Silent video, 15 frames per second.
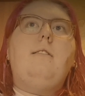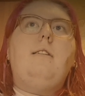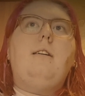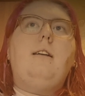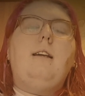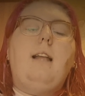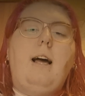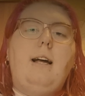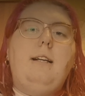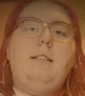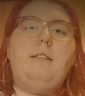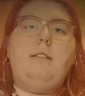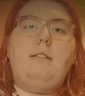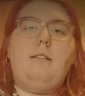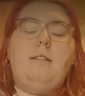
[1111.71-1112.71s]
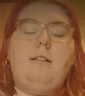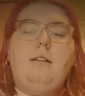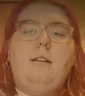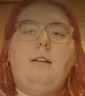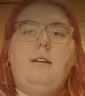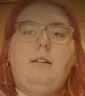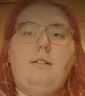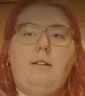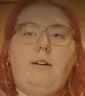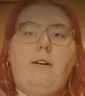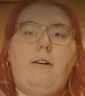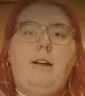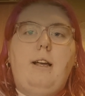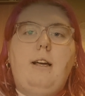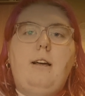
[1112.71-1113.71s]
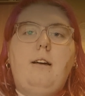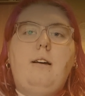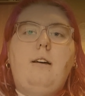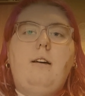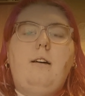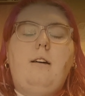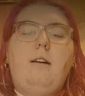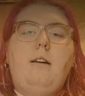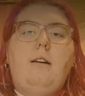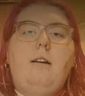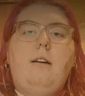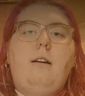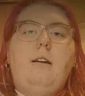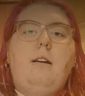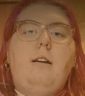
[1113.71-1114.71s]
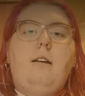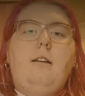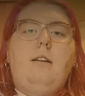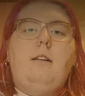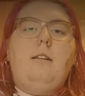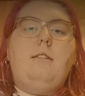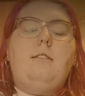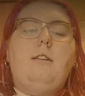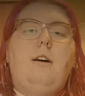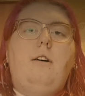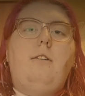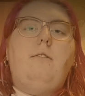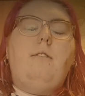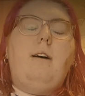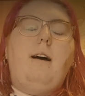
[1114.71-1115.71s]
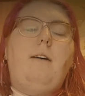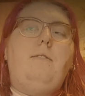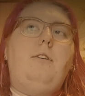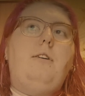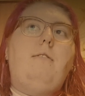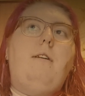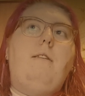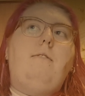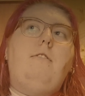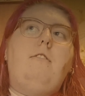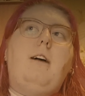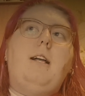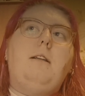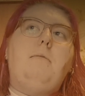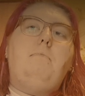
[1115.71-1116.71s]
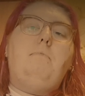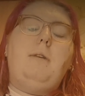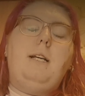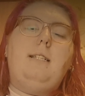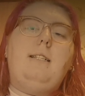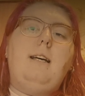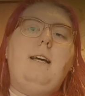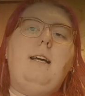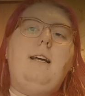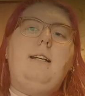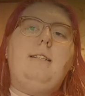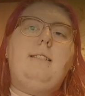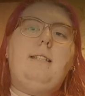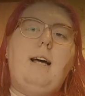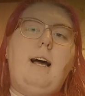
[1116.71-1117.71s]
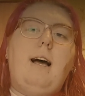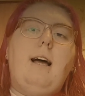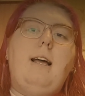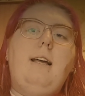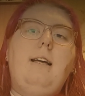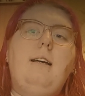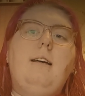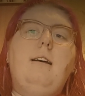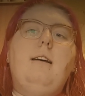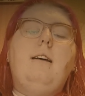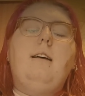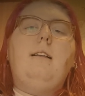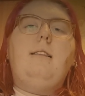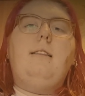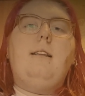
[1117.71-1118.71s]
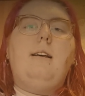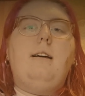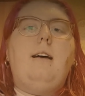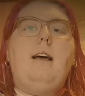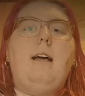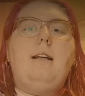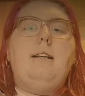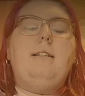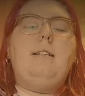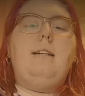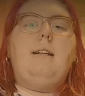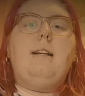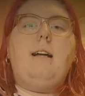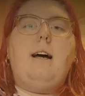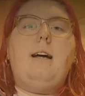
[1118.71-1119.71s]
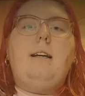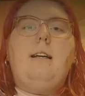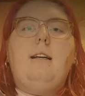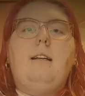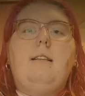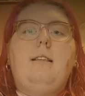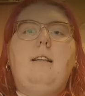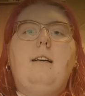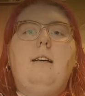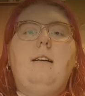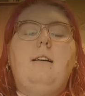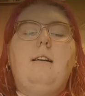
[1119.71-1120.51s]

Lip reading: late at night? So have you ever had a busy day that ended late, that